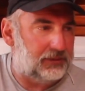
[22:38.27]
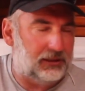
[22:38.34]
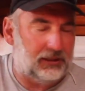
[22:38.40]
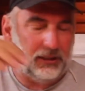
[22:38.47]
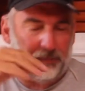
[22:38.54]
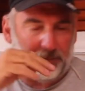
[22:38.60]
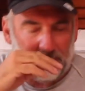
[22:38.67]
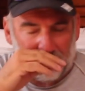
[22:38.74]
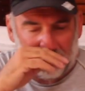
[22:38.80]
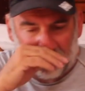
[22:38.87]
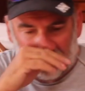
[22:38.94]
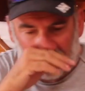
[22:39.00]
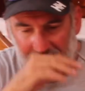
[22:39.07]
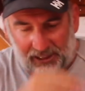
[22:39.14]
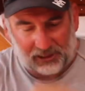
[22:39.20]
and
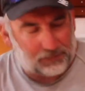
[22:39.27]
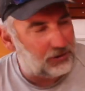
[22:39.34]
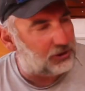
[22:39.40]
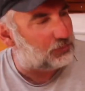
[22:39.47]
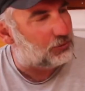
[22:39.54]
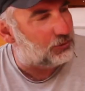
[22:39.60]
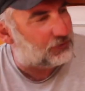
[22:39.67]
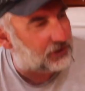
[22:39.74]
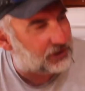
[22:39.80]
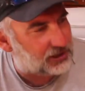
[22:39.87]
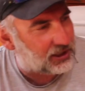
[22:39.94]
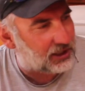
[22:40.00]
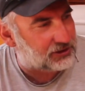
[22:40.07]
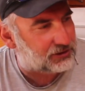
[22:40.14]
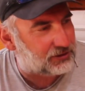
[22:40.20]
that's much more of a
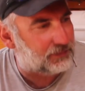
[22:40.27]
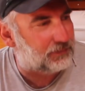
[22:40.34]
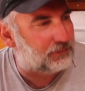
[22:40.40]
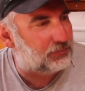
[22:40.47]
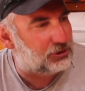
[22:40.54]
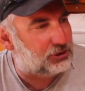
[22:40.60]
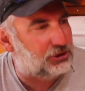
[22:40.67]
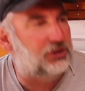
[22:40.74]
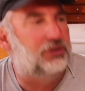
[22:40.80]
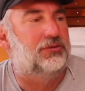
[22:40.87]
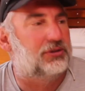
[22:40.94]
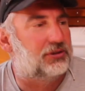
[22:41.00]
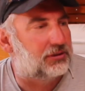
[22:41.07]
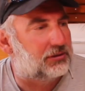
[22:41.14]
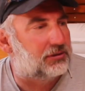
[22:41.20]
custom
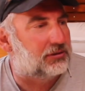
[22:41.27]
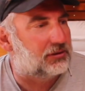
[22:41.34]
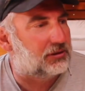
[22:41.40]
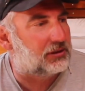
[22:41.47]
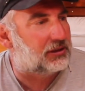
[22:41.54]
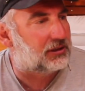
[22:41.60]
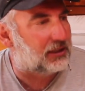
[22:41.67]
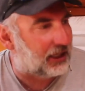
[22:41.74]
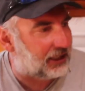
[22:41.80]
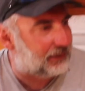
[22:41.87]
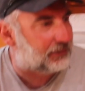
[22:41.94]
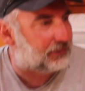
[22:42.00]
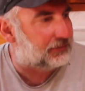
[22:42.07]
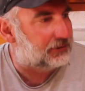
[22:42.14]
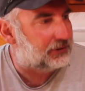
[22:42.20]
produced
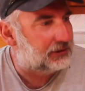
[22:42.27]
cable,